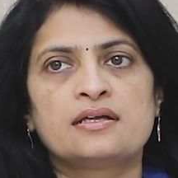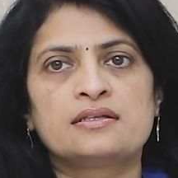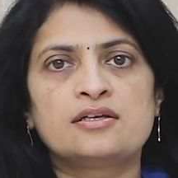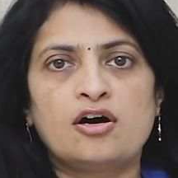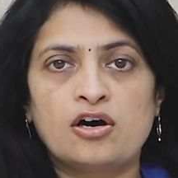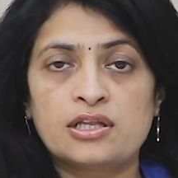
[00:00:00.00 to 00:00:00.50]

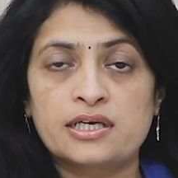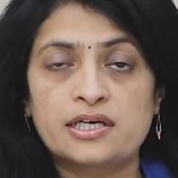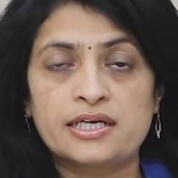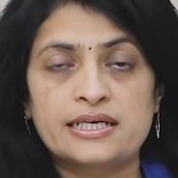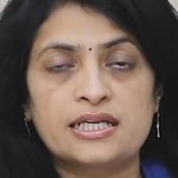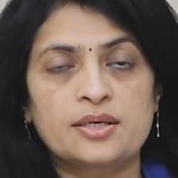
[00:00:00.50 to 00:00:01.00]
The
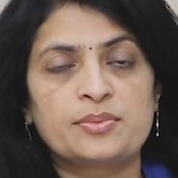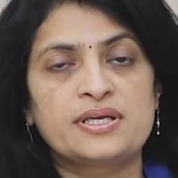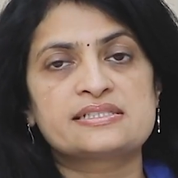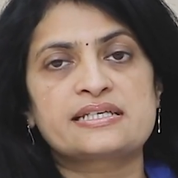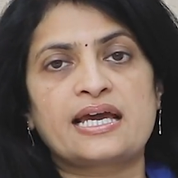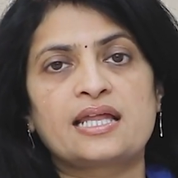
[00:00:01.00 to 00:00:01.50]

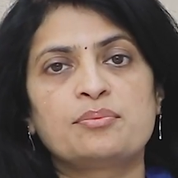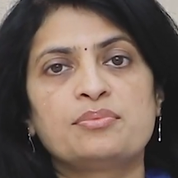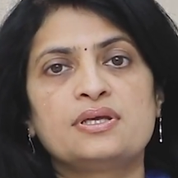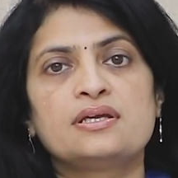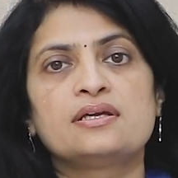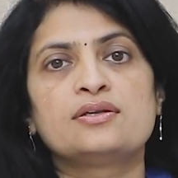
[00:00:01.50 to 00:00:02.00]
oligohydramnios can
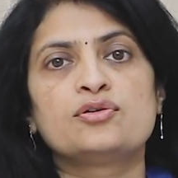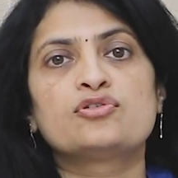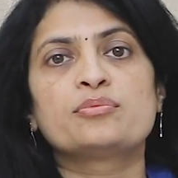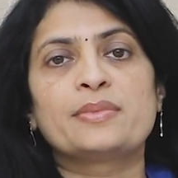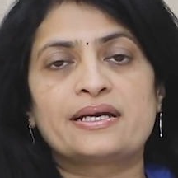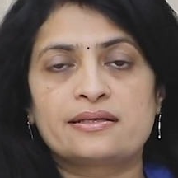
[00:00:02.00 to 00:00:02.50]
be due
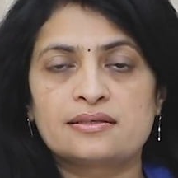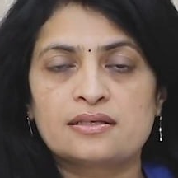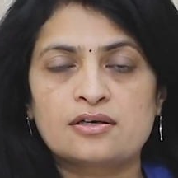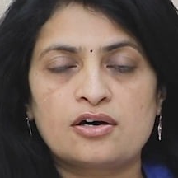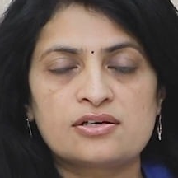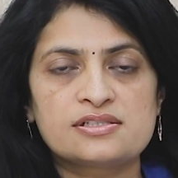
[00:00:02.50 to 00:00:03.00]
to
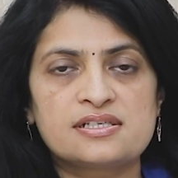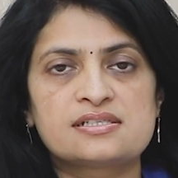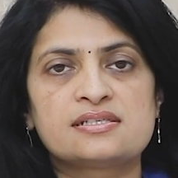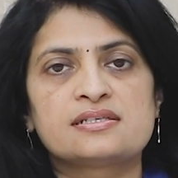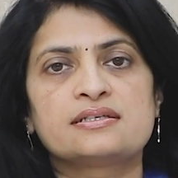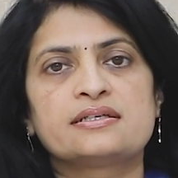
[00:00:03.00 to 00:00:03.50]
maternal
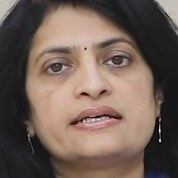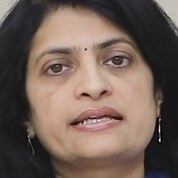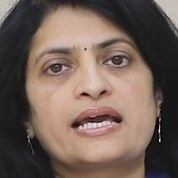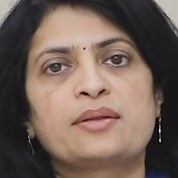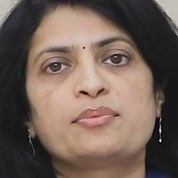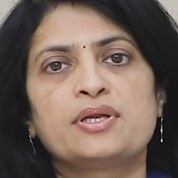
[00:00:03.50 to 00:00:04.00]
causes, it
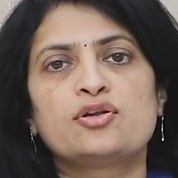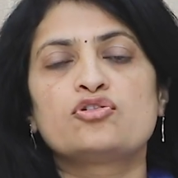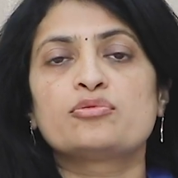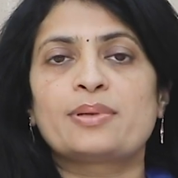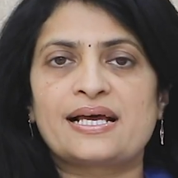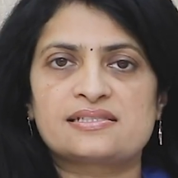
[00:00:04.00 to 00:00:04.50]
can be due
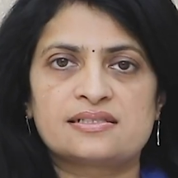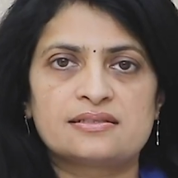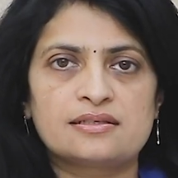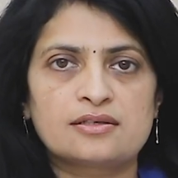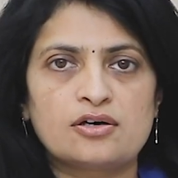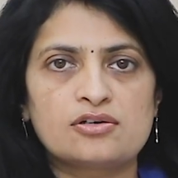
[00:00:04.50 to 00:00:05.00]
to
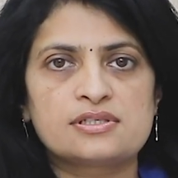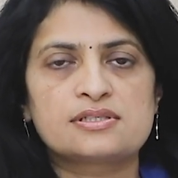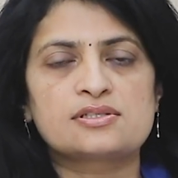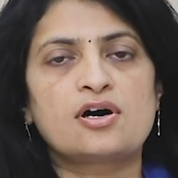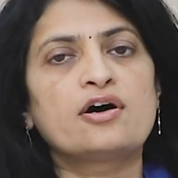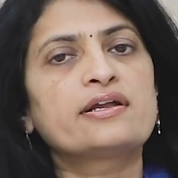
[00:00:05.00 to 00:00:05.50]
placental
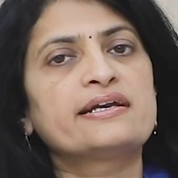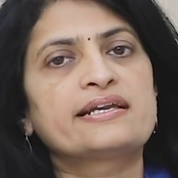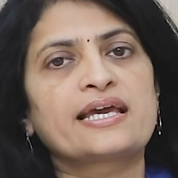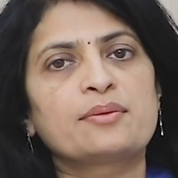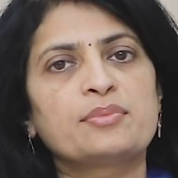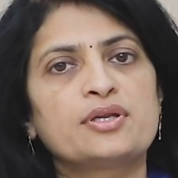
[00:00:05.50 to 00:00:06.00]
causes, or
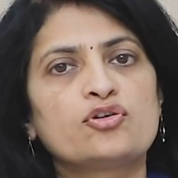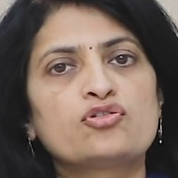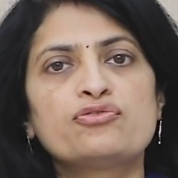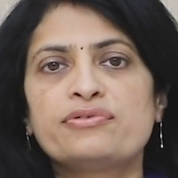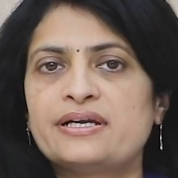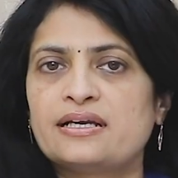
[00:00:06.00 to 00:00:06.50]
it can be due
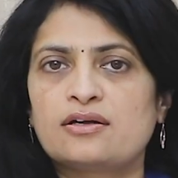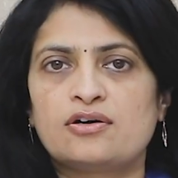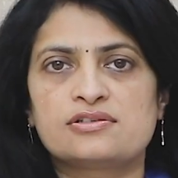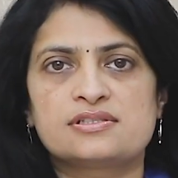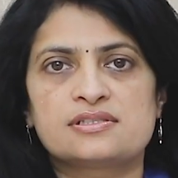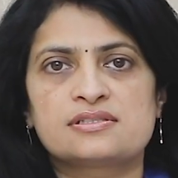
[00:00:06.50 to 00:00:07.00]
to fetal
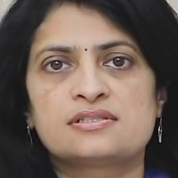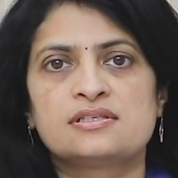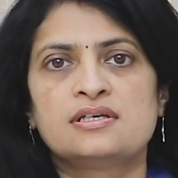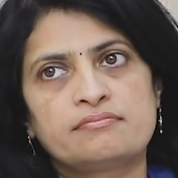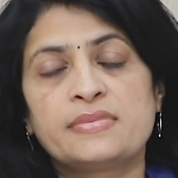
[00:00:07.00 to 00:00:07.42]
causes.